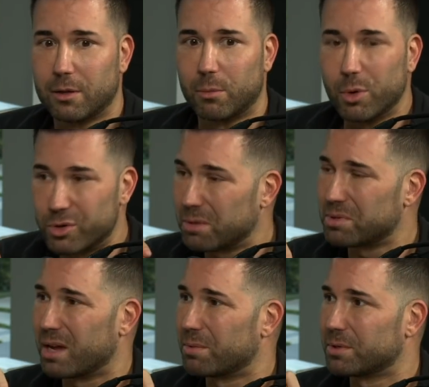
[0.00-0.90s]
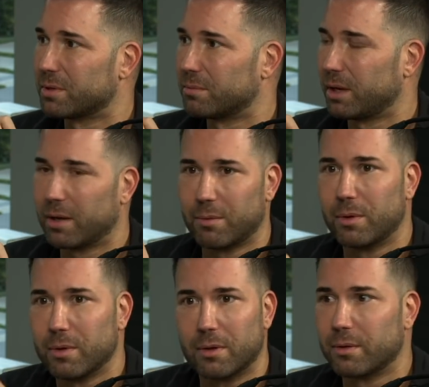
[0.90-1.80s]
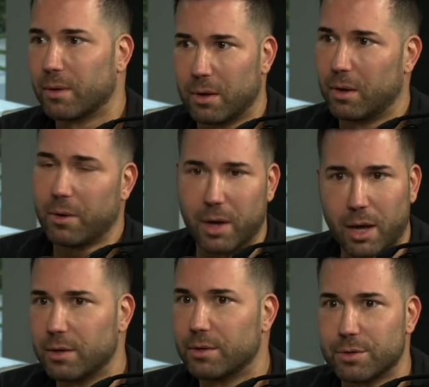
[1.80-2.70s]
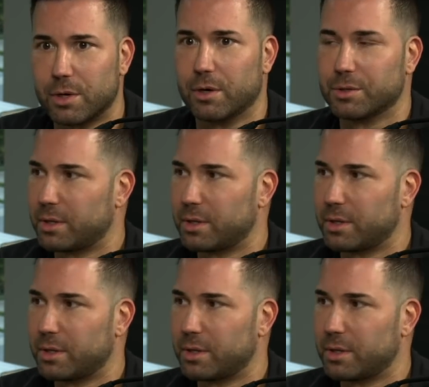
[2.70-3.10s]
More drum samples? I'm like, okay, sure.